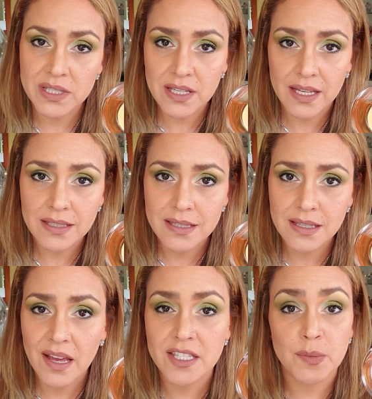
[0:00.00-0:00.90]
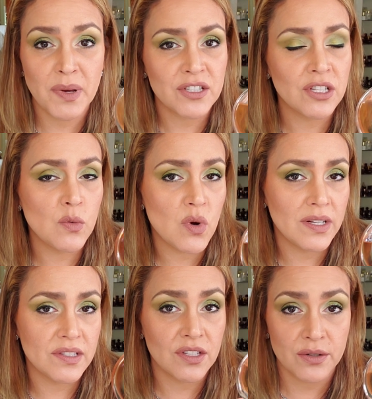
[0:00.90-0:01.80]
scents, especially
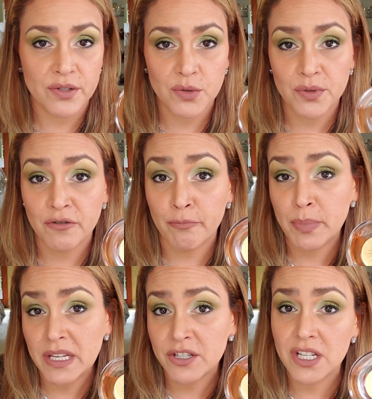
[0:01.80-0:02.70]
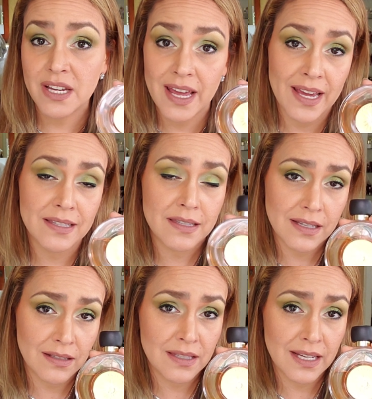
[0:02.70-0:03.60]
ones that are sort of beachy and
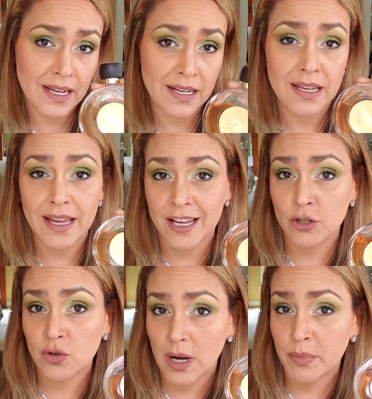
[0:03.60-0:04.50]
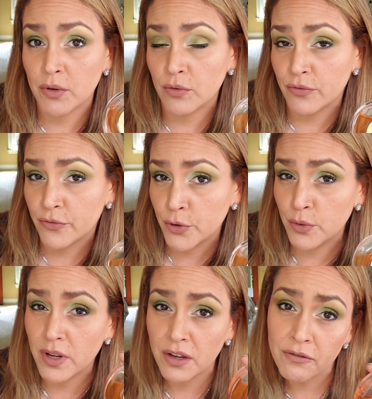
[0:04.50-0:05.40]
suntanny and tropical
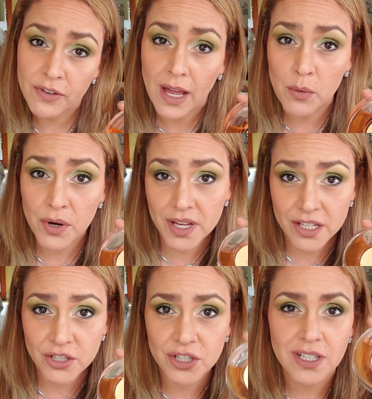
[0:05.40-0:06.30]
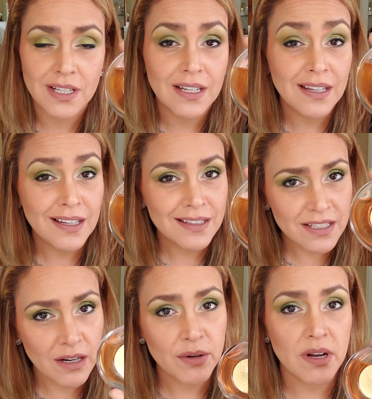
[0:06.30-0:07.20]
fruit flower-ish,
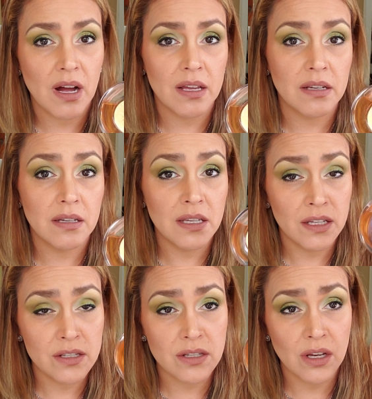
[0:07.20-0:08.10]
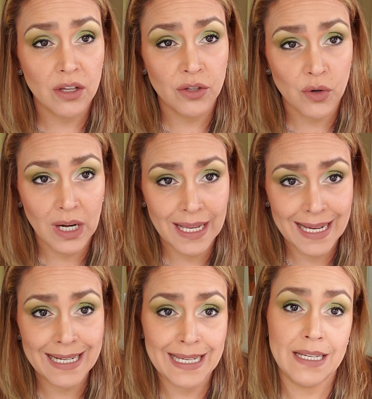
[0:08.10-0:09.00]
Terracotta is your
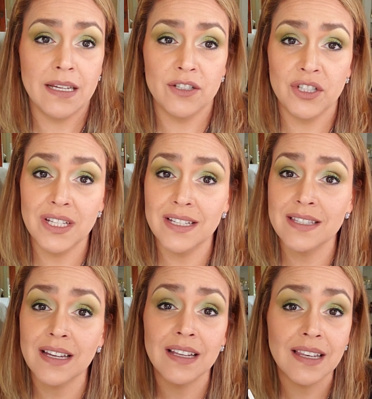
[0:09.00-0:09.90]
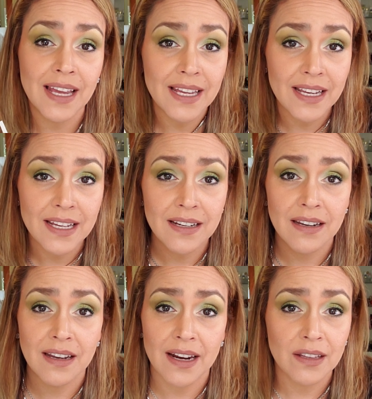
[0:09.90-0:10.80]
lady. And she is a lady,
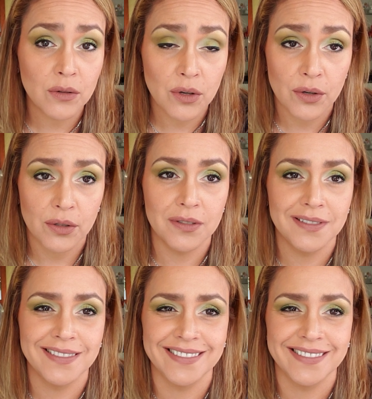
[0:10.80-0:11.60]
not a little girl.